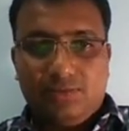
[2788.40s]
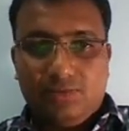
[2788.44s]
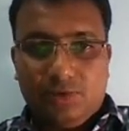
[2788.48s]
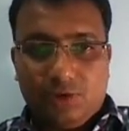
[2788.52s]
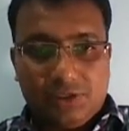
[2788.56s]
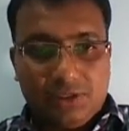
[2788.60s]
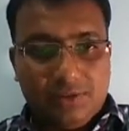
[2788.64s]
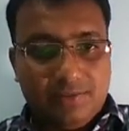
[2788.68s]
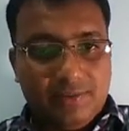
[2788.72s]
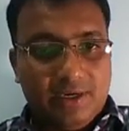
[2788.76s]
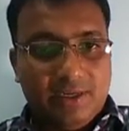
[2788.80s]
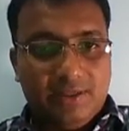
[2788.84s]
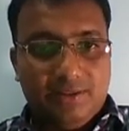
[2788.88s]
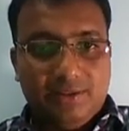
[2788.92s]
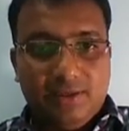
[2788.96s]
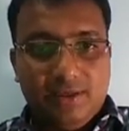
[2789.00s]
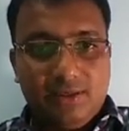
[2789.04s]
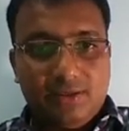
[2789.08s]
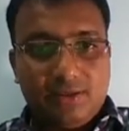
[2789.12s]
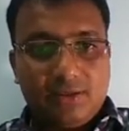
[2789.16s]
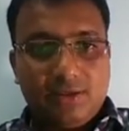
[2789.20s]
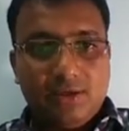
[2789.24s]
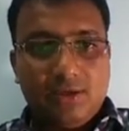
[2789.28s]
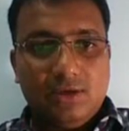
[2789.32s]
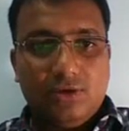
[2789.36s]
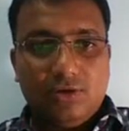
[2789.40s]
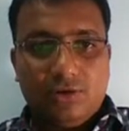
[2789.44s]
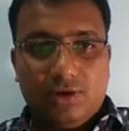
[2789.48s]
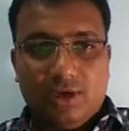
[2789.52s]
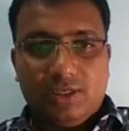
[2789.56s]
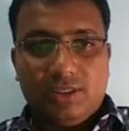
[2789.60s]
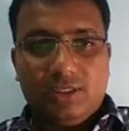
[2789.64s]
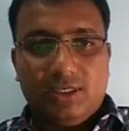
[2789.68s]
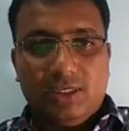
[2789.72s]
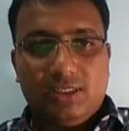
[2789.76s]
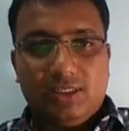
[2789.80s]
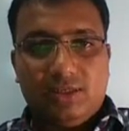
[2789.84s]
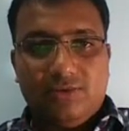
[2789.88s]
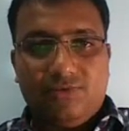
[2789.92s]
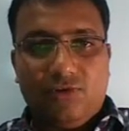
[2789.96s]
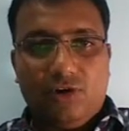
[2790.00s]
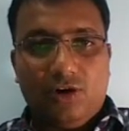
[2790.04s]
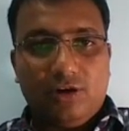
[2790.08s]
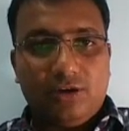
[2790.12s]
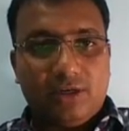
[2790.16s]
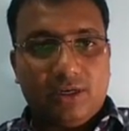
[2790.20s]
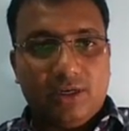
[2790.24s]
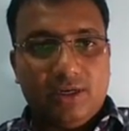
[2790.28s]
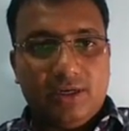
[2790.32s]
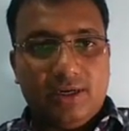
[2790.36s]
and everything is possible in this.
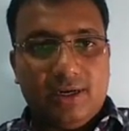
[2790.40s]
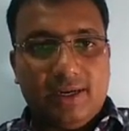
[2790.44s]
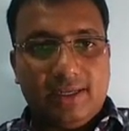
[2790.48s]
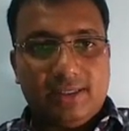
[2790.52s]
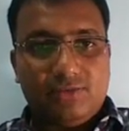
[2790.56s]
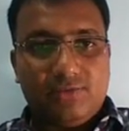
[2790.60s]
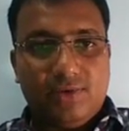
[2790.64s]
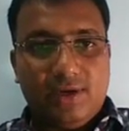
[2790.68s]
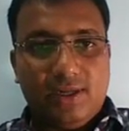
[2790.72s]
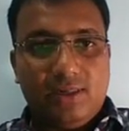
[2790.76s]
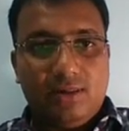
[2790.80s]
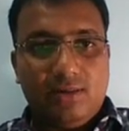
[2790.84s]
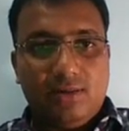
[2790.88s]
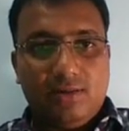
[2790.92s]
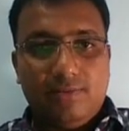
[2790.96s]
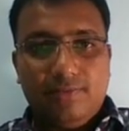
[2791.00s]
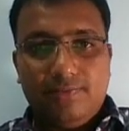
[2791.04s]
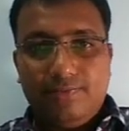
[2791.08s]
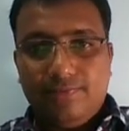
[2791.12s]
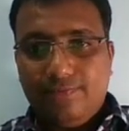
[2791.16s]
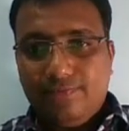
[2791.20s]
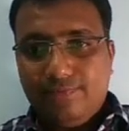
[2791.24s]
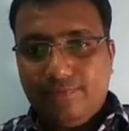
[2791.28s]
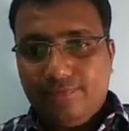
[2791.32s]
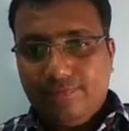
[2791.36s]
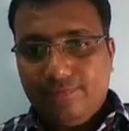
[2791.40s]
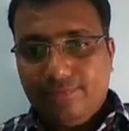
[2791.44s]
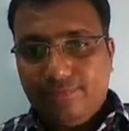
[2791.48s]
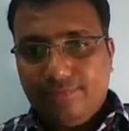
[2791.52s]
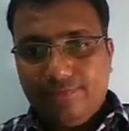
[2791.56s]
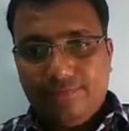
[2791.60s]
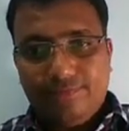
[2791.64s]
You can change the font color as well.